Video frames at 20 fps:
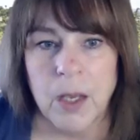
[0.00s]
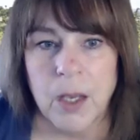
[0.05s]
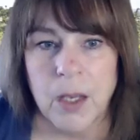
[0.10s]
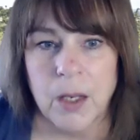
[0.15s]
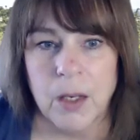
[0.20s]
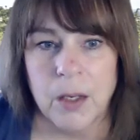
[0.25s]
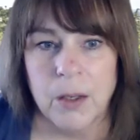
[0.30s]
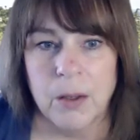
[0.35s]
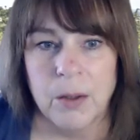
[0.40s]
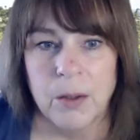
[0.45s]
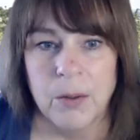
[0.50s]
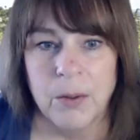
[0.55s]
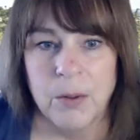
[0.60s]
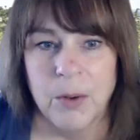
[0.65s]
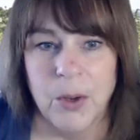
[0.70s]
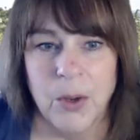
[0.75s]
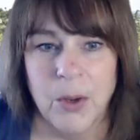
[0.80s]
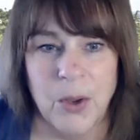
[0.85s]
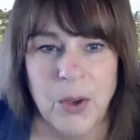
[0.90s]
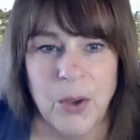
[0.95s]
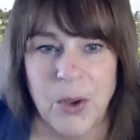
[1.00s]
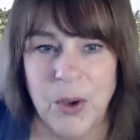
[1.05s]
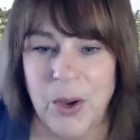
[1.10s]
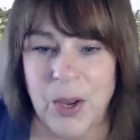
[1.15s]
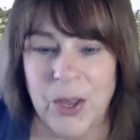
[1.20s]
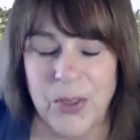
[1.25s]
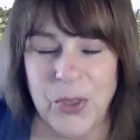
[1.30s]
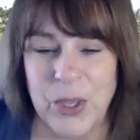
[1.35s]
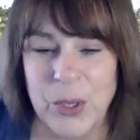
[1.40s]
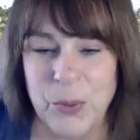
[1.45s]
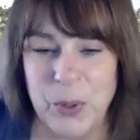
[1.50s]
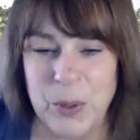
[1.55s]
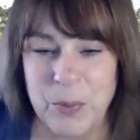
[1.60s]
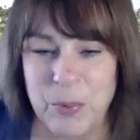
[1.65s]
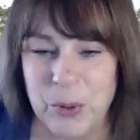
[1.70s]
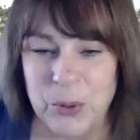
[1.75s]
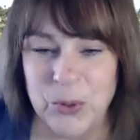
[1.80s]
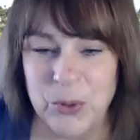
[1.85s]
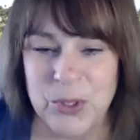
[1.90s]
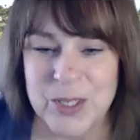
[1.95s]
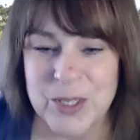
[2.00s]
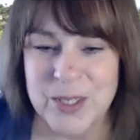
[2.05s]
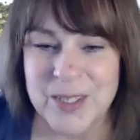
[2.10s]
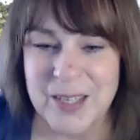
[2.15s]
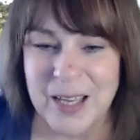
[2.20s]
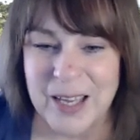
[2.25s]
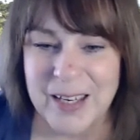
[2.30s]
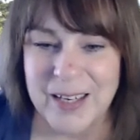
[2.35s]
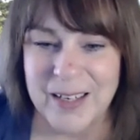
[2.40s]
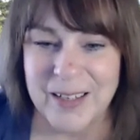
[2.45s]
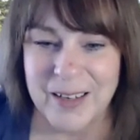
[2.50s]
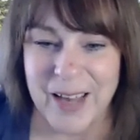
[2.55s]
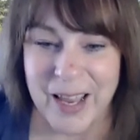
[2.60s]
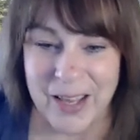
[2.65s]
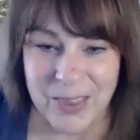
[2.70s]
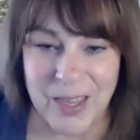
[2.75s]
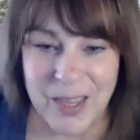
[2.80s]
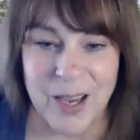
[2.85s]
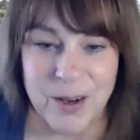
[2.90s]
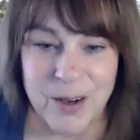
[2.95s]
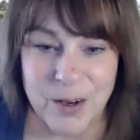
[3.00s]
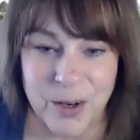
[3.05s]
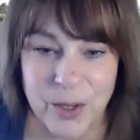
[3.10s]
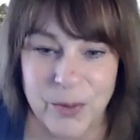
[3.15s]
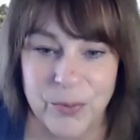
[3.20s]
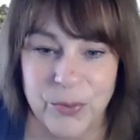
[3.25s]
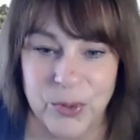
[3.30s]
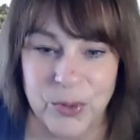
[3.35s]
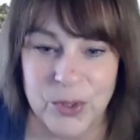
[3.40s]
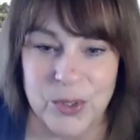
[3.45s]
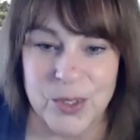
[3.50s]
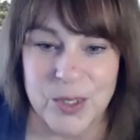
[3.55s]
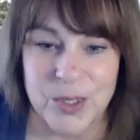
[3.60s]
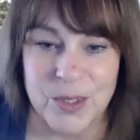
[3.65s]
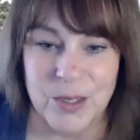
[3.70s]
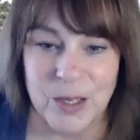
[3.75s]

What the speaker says: And I think we both decided at that conference